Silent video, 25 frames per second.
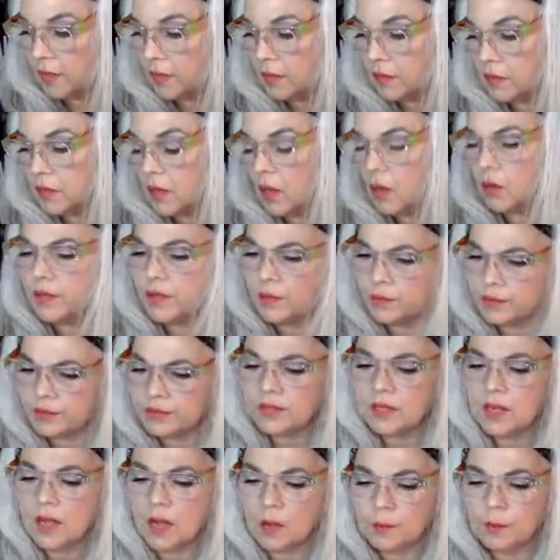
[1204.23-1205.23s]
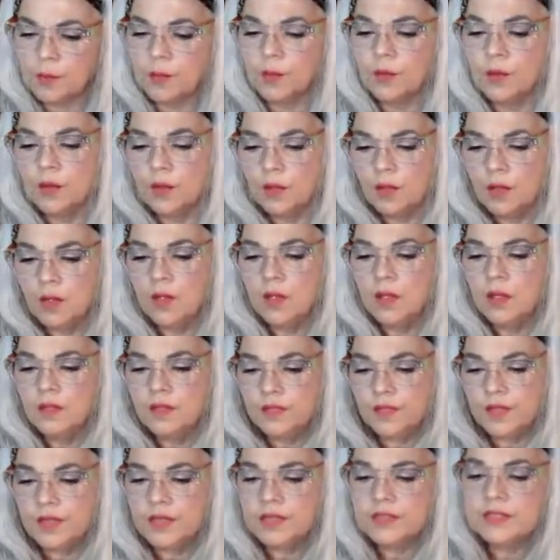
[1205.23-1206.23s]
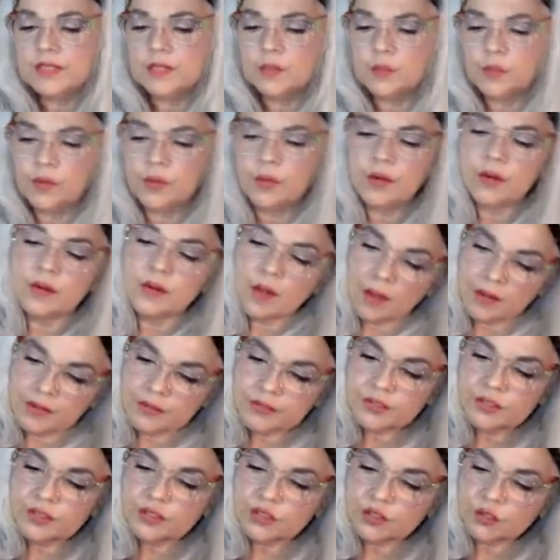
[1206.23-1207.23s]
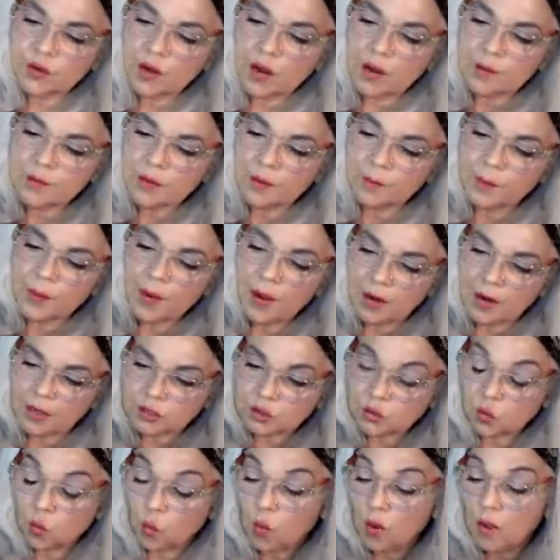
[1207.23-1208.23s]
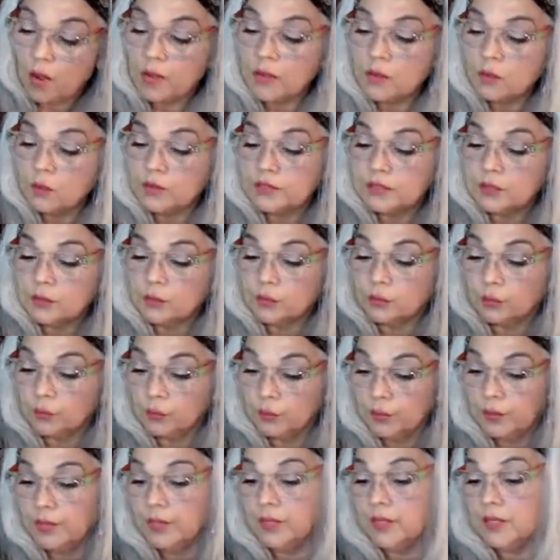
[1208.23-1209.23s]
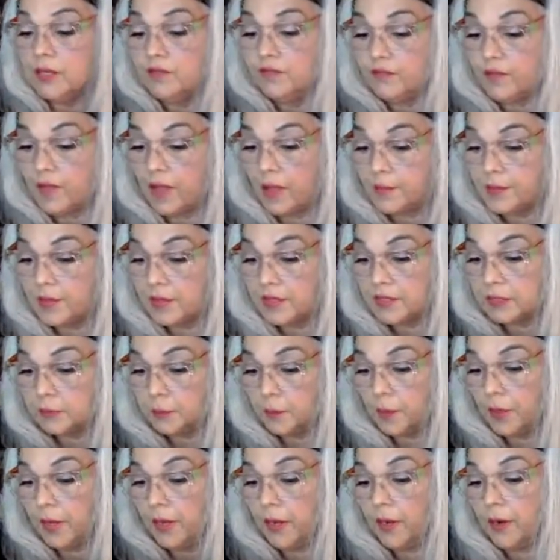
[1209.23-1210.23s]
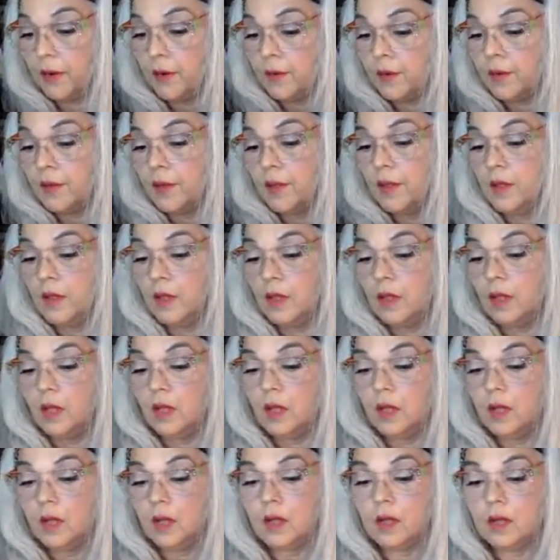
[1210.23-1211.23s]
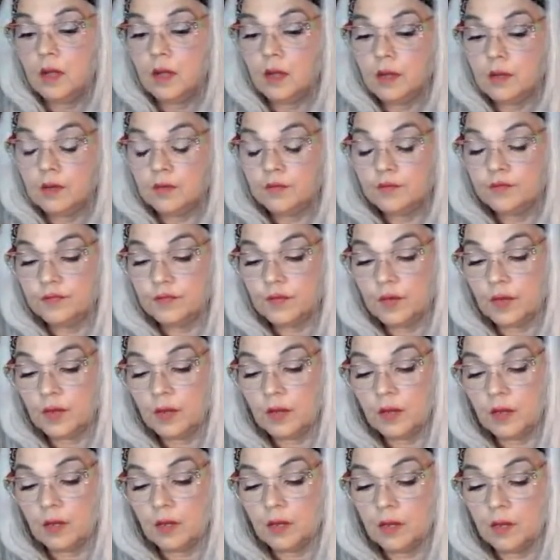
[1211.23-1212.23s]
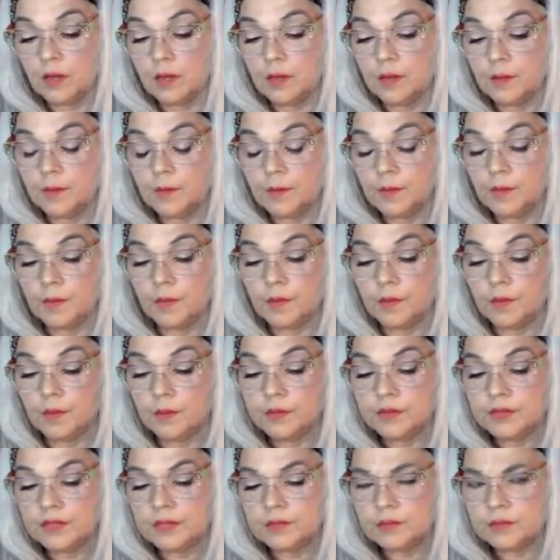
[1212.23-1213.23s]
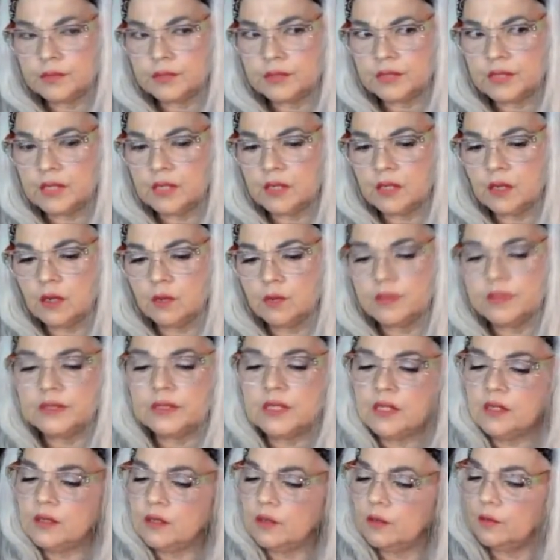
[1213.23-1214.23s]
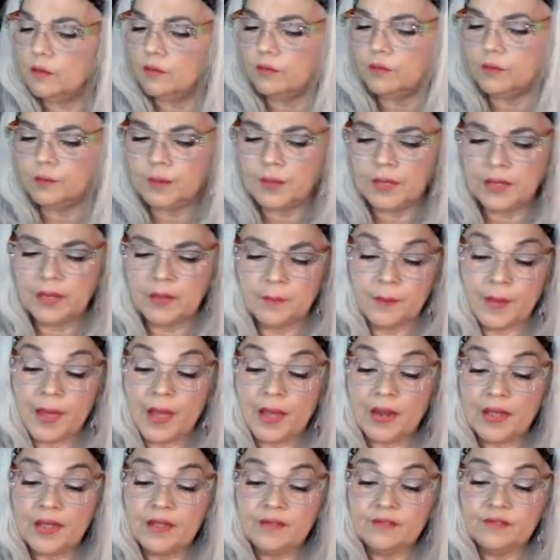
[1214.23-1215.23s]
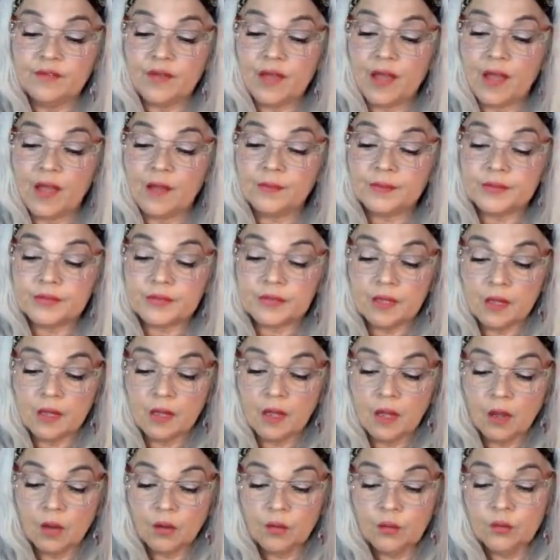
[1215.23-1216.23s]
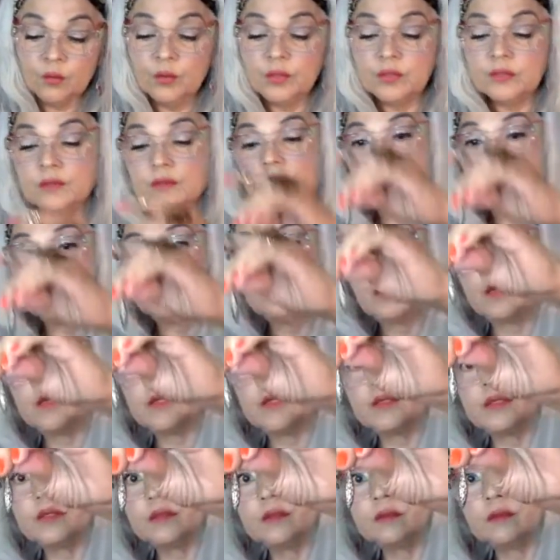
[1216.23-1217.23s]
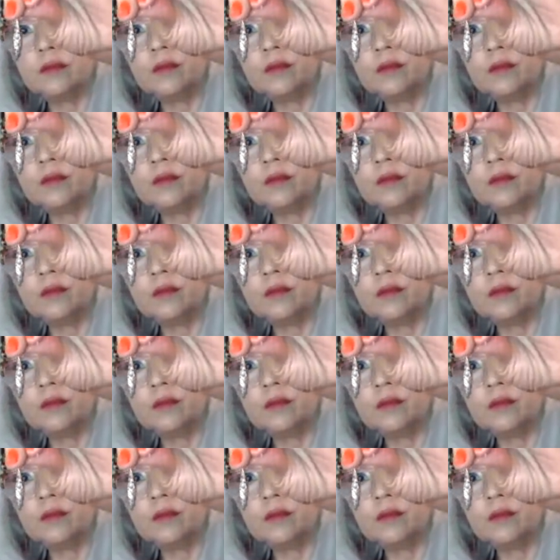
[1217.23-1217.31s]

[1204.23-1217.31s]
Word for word: No, there was a couple things that were not as described on Posh. One was a really fabulous pair of, uh, was it Moschino? Moschino ballet flaps. Ooh, it got a, we